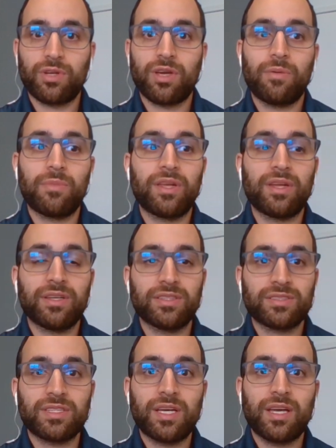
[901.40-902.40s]
would come in
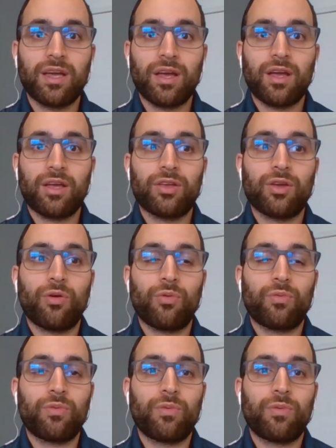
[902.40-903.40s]
is, you know,